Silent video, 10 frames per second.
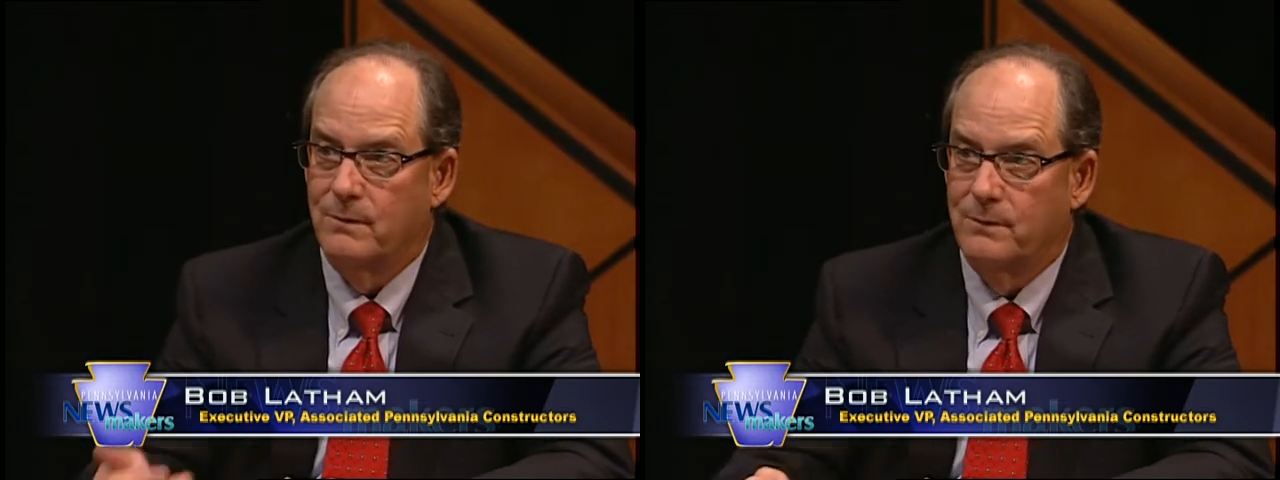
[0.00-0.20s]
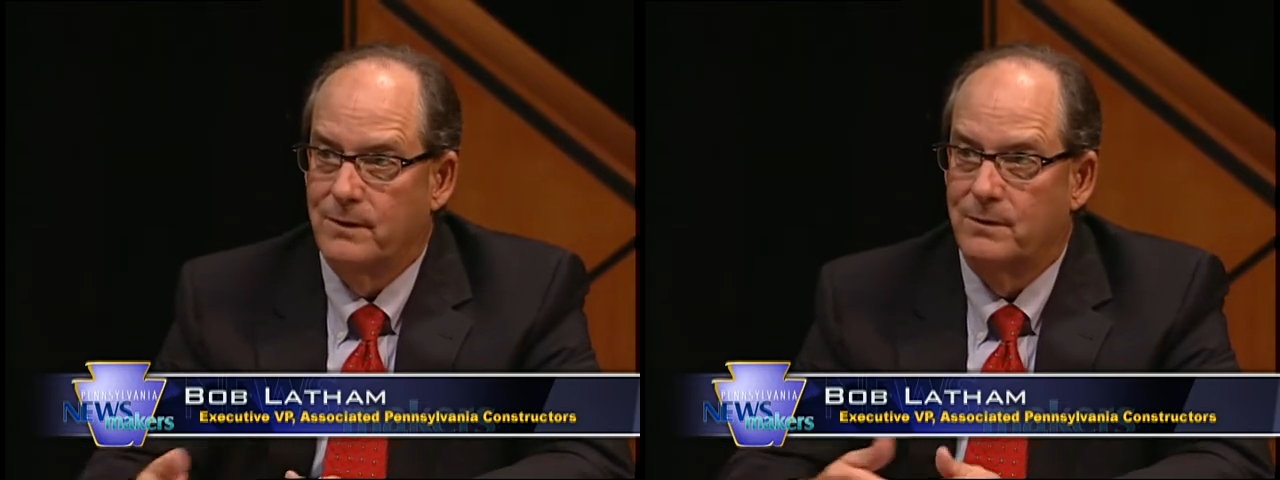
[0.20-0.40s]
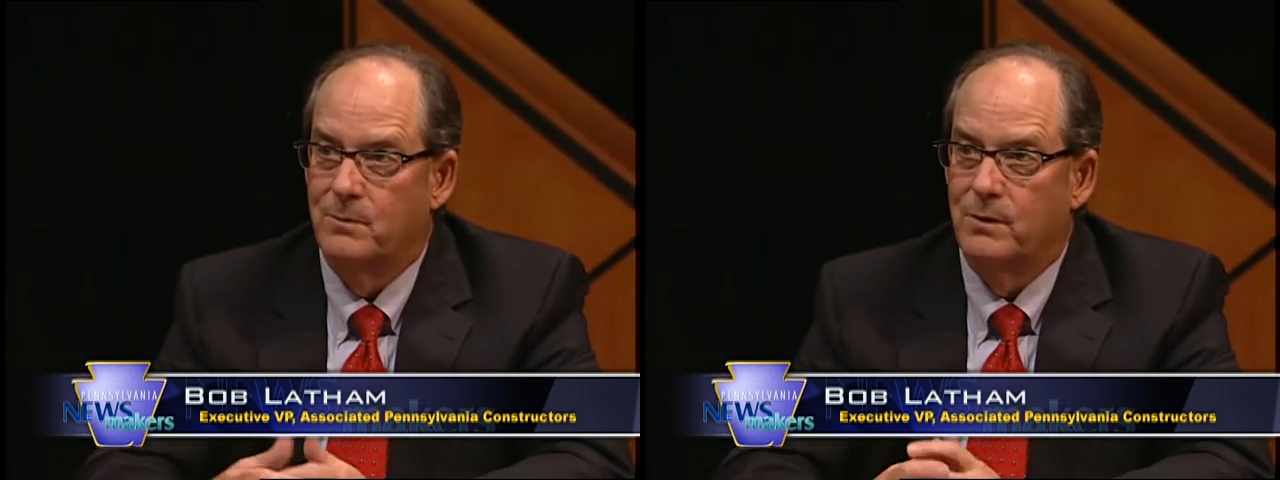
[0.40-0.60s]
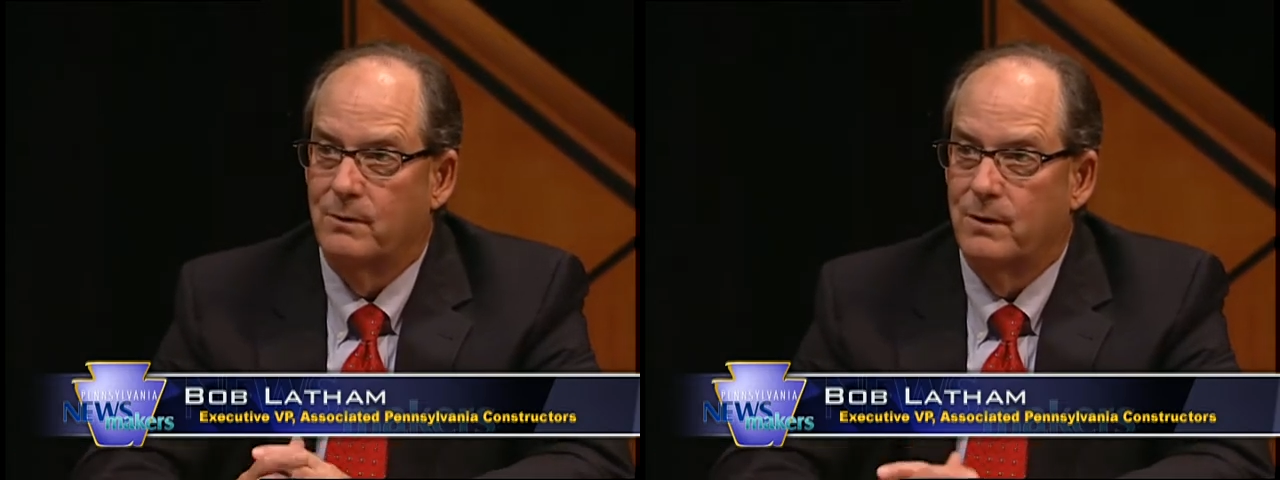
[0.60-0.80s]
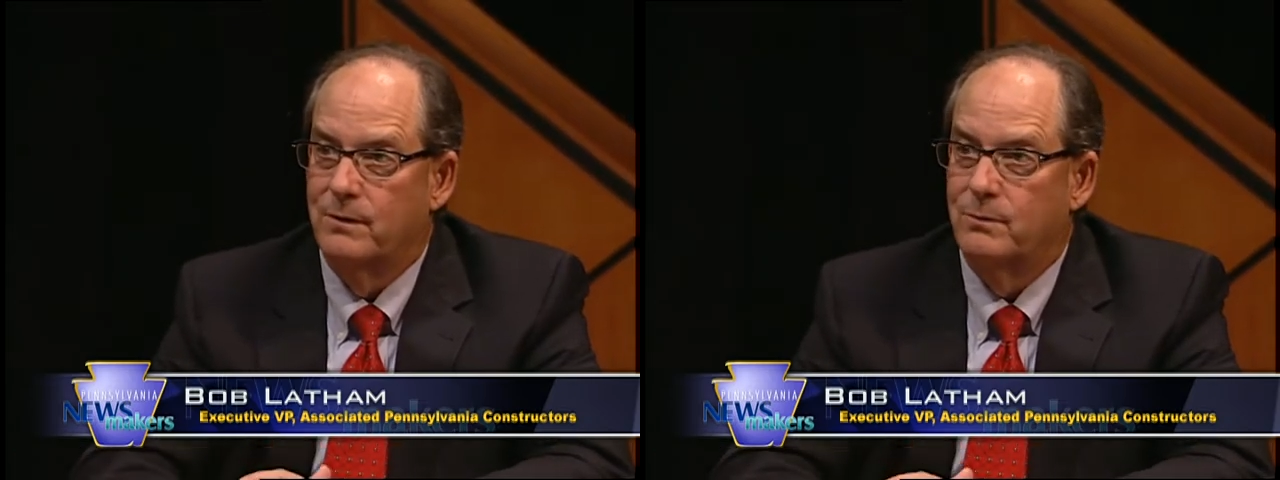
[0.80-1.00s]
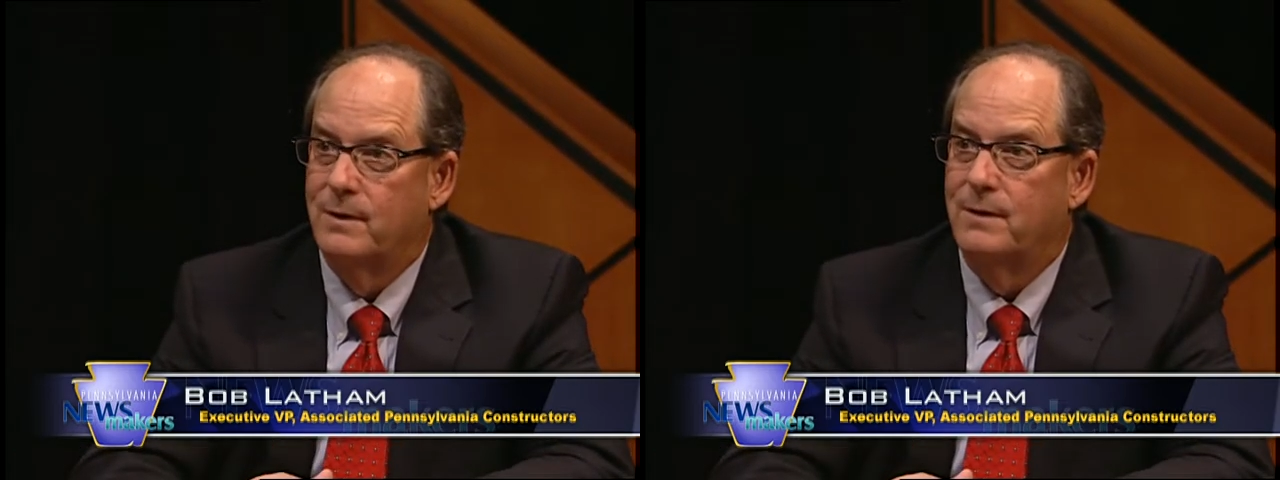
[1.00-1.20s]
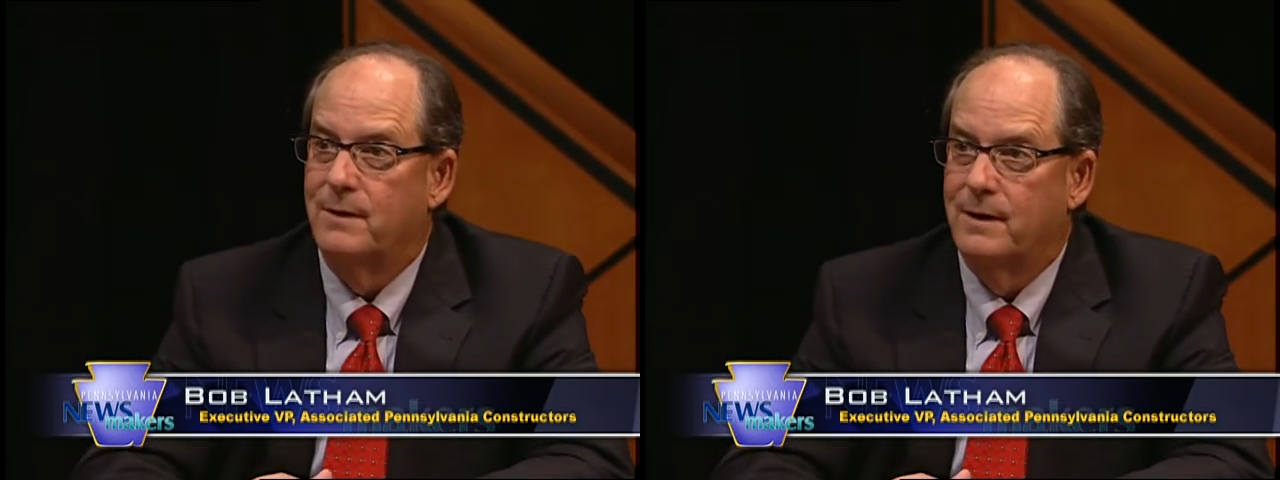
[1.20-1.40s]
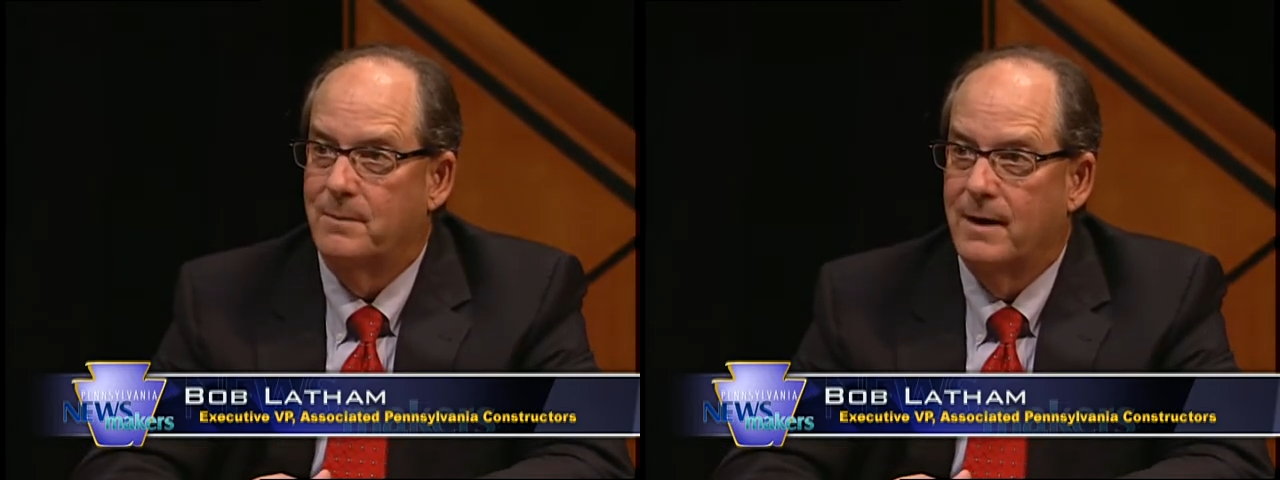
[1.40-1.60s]
we're fixing more roads, what do you
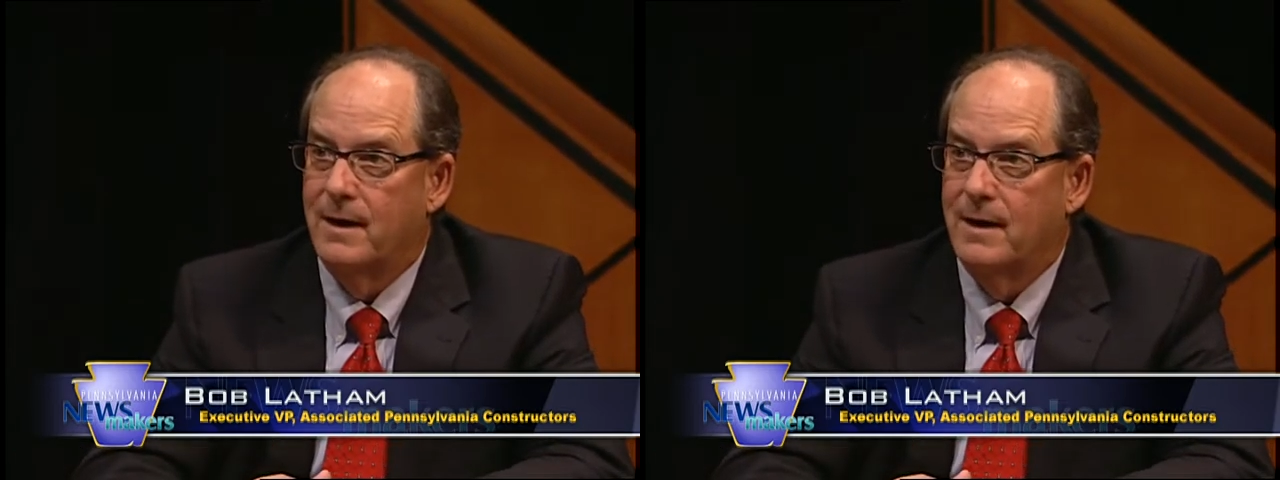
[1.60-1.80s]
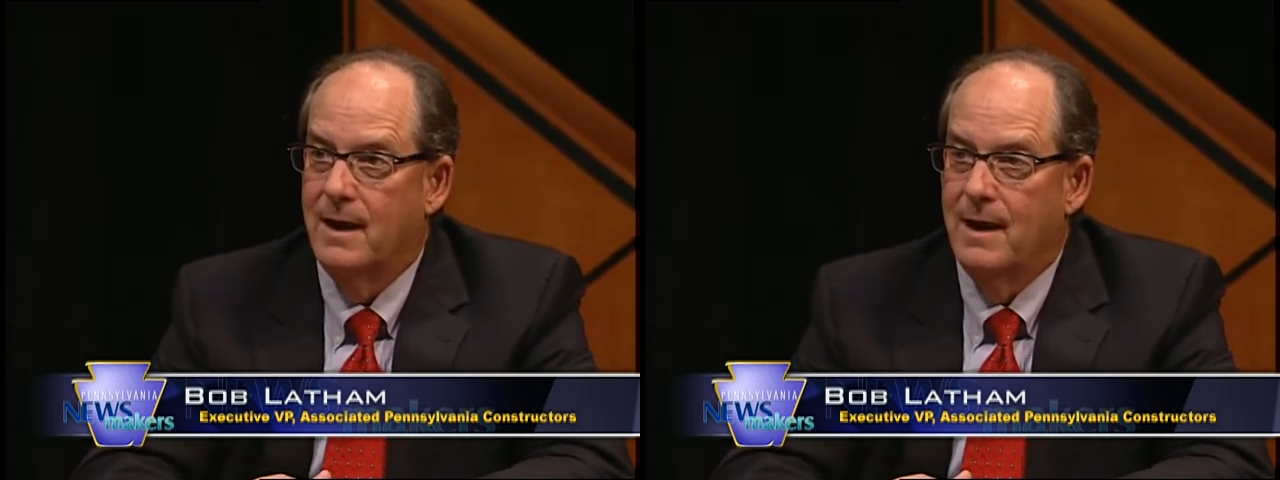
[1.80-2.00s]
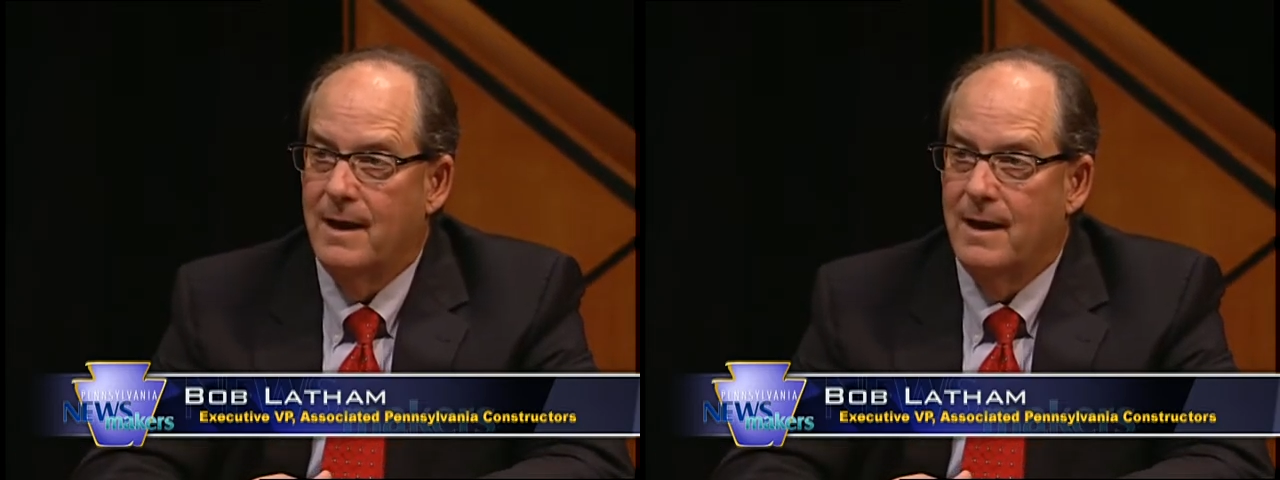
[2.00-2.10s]
think about it?